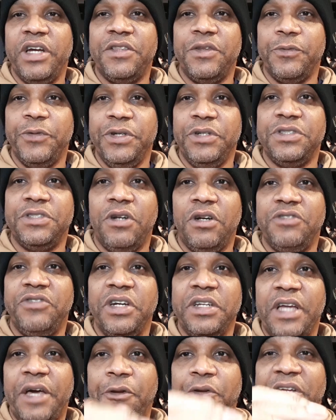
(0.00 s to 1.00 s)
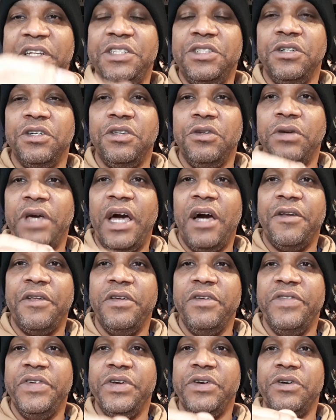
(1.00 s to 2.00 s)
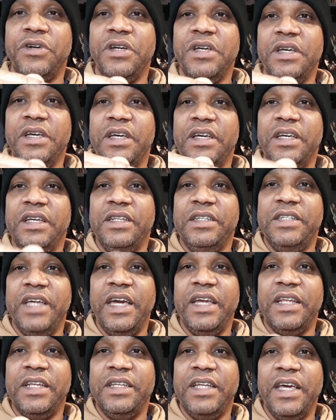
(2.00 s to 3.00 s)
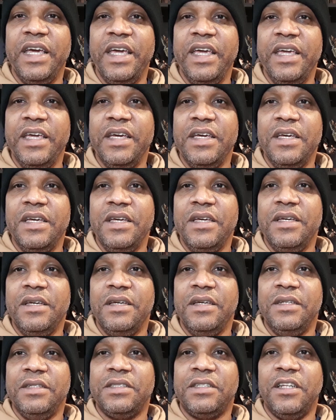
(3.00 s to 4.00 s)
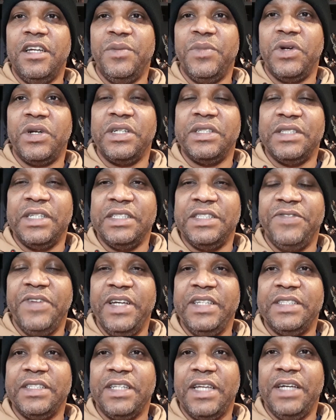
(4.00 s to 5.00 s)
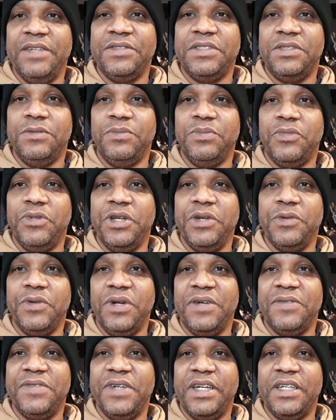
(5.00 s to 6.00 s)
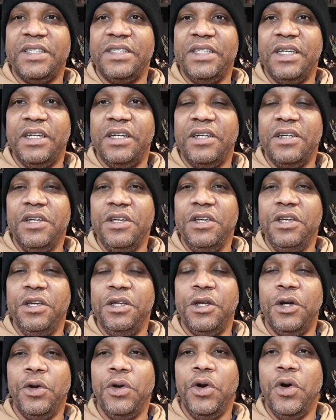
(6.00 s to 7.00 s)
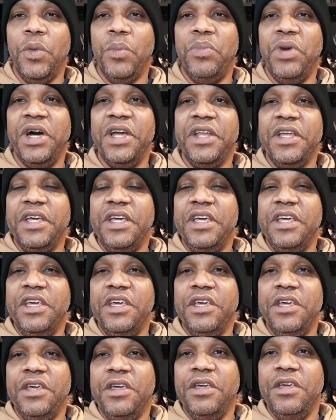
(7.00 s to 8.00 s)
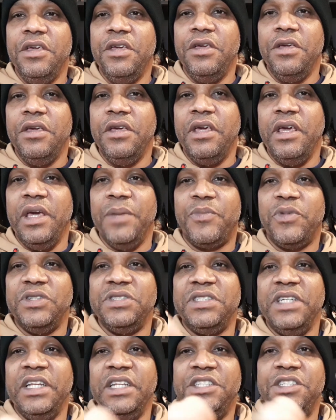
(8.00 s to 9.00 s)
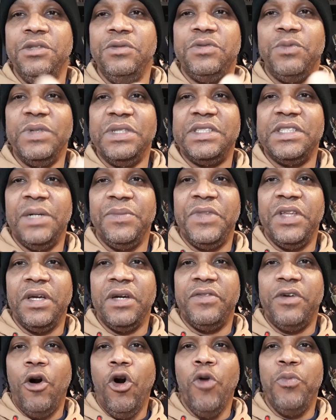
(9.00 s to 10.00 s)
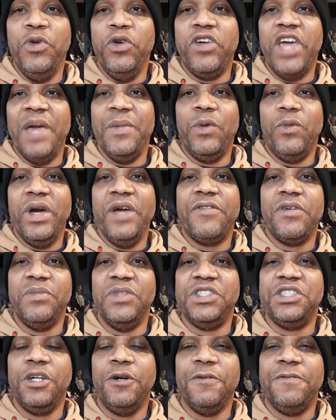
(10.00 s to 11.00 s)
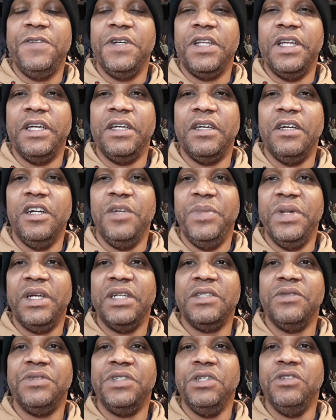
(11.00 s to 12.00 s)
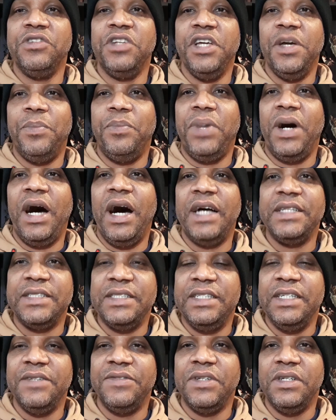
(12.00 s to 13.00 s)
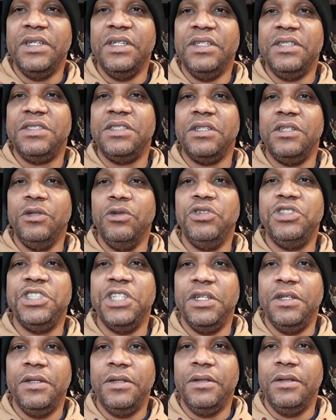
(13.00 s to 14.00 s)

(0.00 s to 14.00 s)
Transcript: the real Star Trek, not only took you out of your day-to-day -day slumber, because let's face it, life's pretty rough out there, you know, but it presented you with something of hope. You came away from the show feeling good because it was usually a positive solution.